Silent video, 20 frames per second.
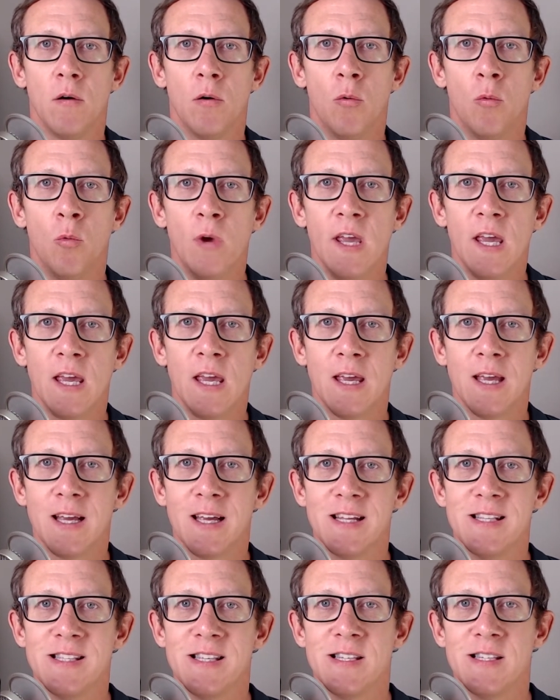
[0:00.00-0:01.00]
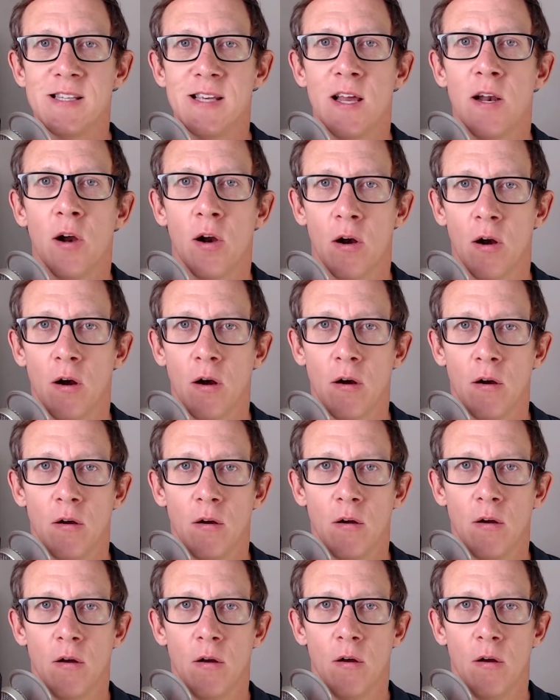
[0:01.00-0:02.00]
we can consider
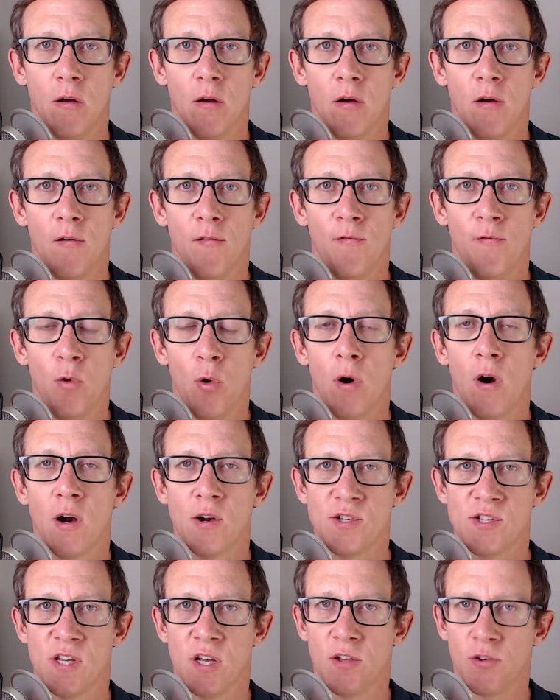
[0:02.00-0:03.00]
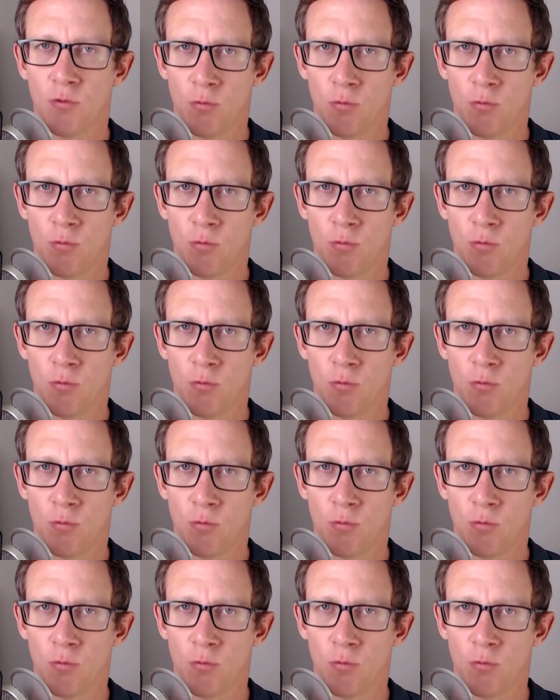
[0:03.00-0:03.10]
for ourselves,